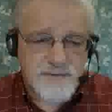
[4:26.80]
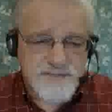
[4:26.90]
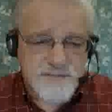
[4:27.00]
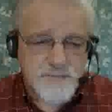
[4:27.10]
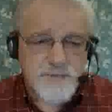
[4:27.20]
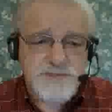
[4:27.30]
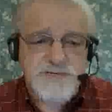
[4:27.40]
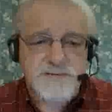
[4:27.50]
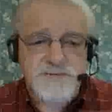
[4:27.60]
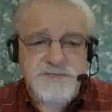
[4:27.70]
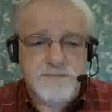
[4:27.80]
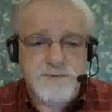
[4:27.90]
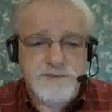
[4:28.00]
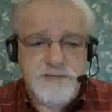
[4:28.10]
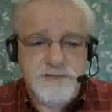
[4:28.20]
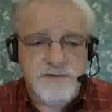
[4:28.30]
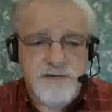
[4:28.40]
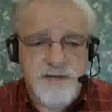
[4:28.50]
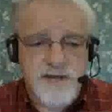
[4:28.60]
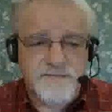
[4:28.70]
supposedly we're supposed to learn a
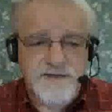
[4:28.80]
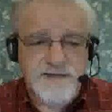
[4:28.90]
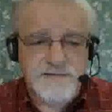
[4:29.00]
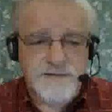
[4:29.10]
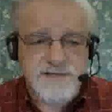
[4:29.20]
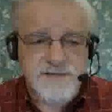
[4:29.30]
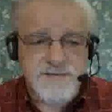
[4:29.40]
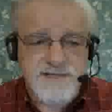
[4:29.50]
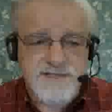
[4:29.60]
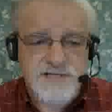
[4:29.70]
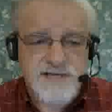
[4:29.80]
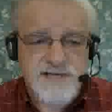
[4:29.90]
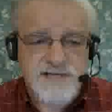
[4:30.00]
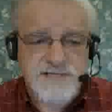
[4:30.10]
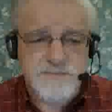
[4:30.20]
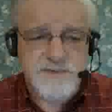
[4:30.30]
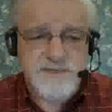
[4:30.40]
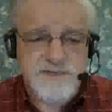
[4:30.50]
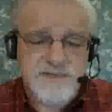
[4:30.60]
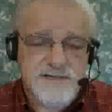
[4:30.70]
lot of it in our Unix class, but
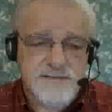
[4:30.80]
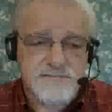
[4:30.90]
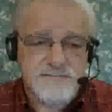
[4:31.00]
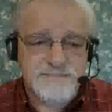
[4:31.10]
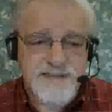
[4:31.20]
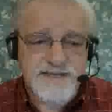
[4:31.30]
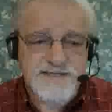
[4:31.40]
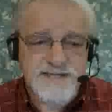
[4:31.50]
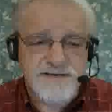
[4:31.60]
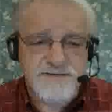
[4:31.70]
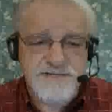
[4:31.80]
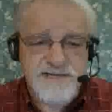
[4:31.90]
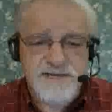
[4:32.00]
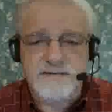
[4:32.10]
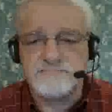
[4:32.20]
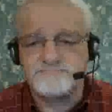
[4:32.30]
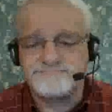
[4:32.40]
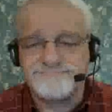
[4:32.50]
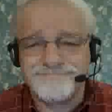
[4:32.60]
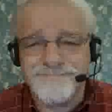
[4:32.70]
um, as I understand,
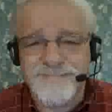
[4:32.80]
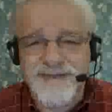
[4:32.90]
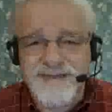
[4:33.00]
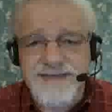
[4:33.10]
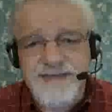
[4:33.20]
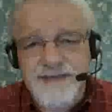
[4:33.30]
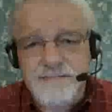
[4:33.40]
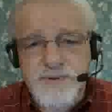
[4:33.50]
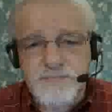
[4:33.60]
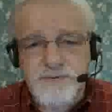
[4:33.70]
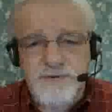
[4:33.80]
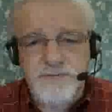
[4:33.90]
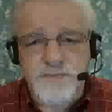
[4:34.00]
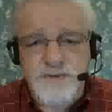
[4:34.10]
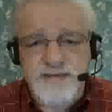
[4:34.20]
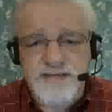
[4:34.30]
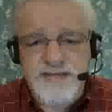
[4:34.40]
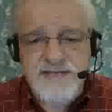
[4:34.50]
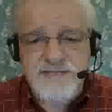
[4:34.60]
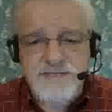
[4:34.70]
people don't really
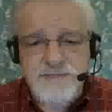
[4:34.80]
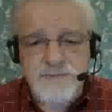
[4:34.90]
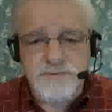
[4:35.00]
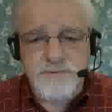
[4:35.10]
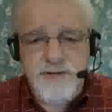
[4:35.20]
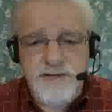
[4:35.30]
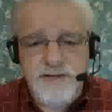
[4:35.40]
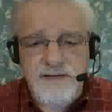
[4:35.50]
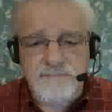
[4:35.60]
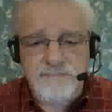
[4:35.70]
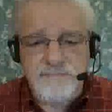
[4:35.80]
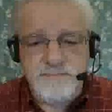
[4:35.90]
get to um,